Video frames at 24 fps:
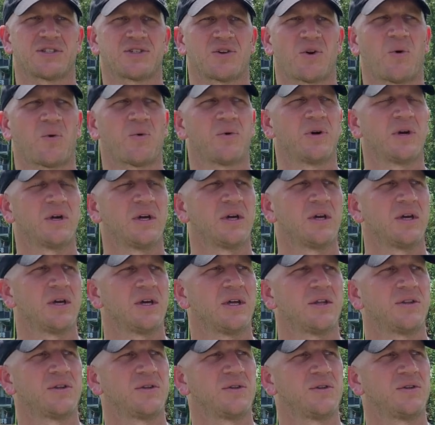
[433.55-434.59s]
So
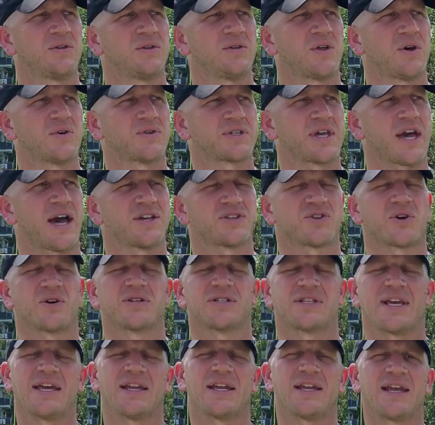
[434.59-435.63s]
those guys
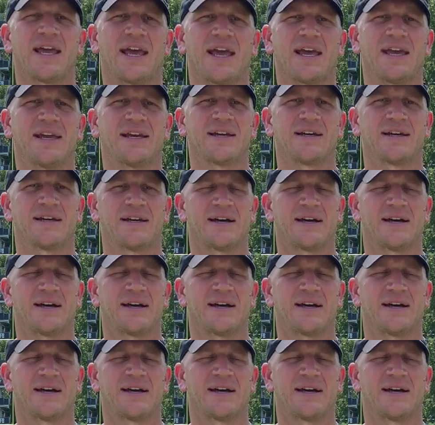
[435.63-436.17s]
aren't day to day.